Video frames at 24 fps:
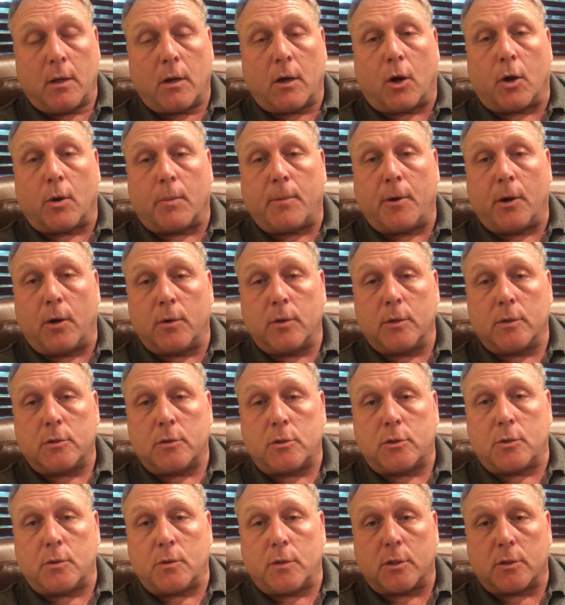Our
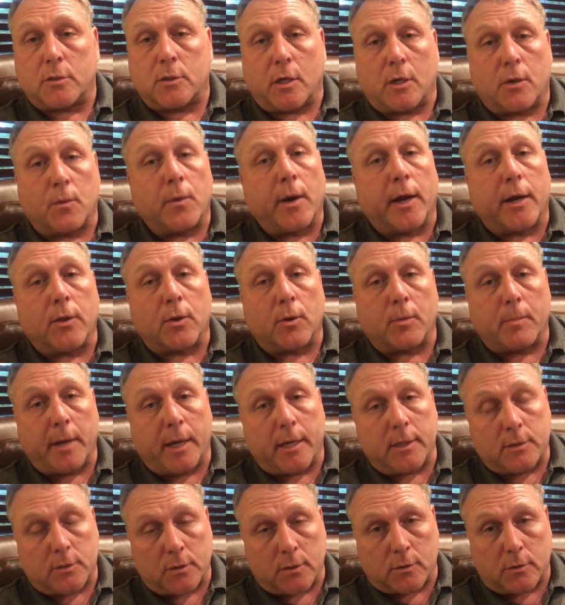opponents do this on a regular
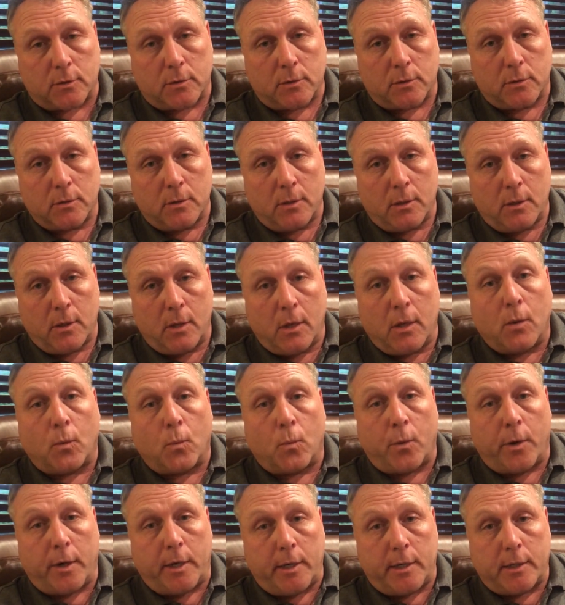basis.
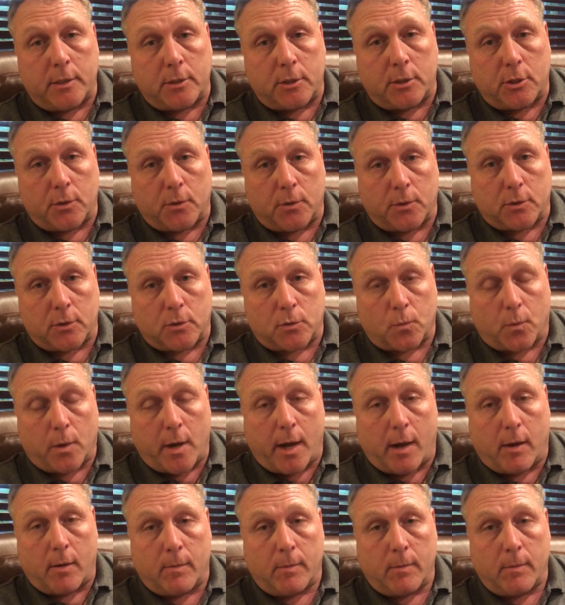We need to do it as
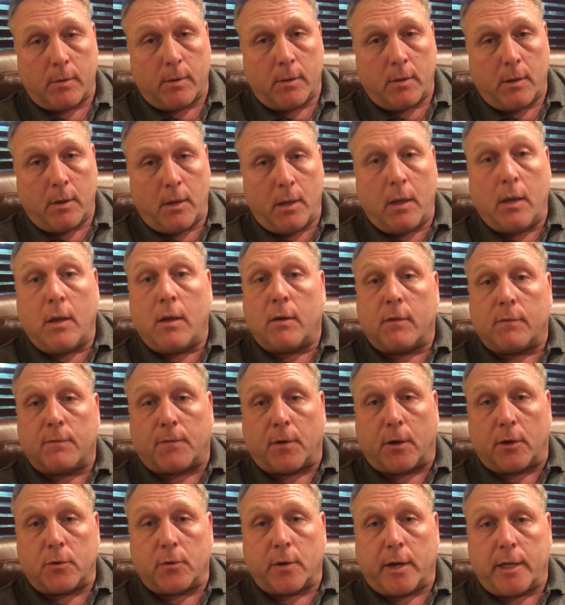well.
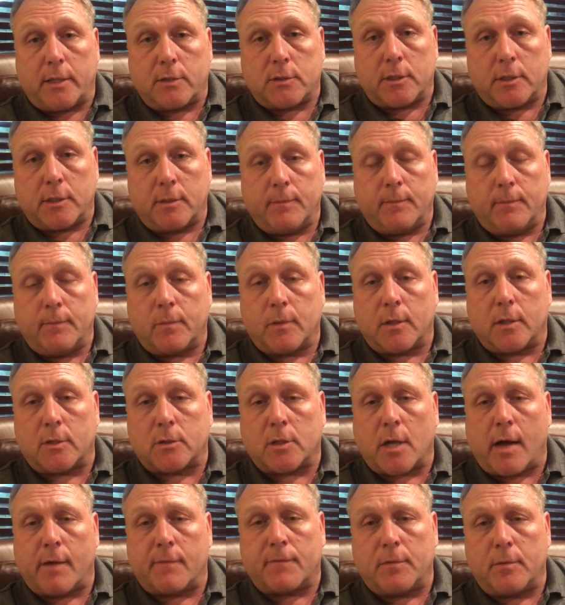Fundraising has
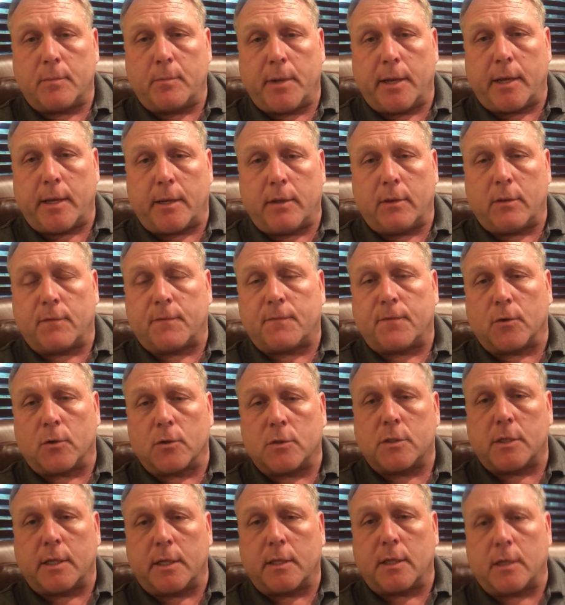often been the
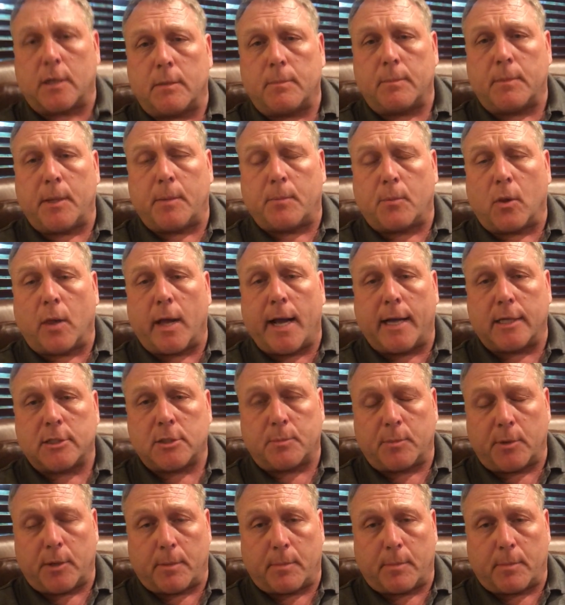first thing that people ask me